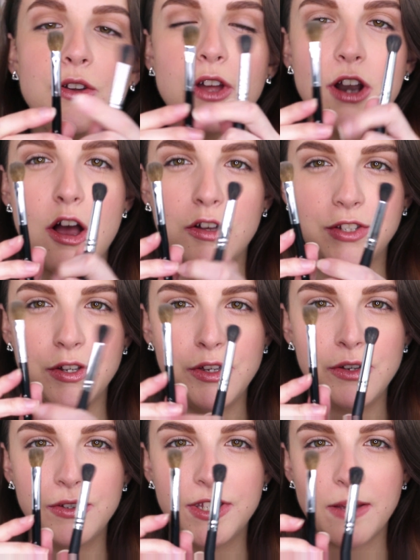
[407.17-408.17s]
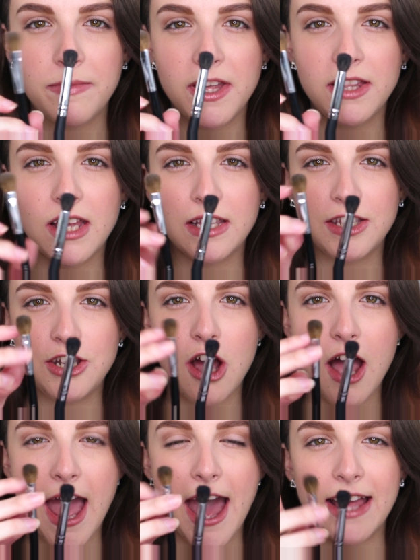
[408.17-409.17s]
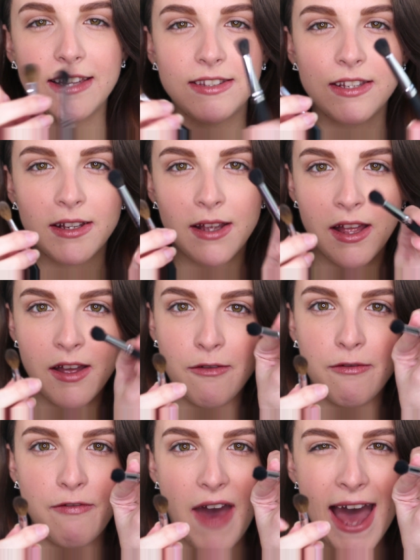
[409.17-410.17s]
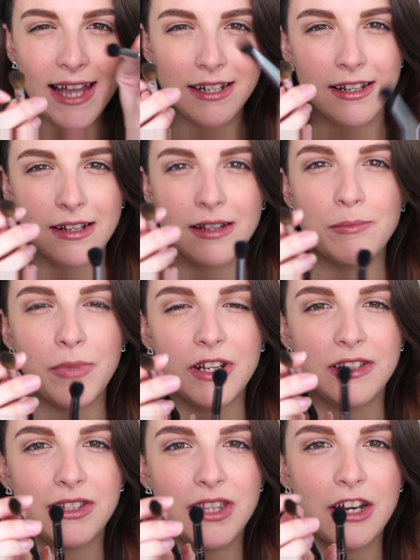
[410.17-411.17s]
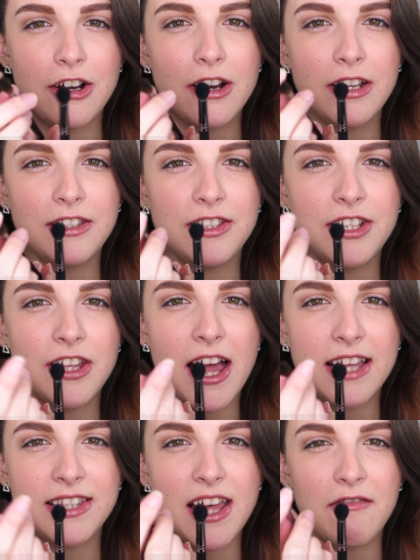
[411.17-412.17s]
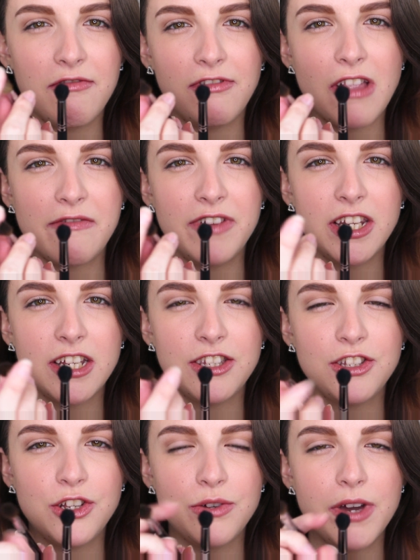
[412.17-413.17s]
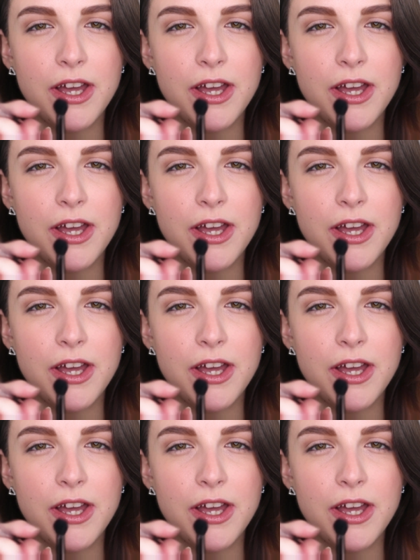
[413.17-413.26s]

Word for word: You could also use something that's not as fat, but it's thinner and still has that fluffiness to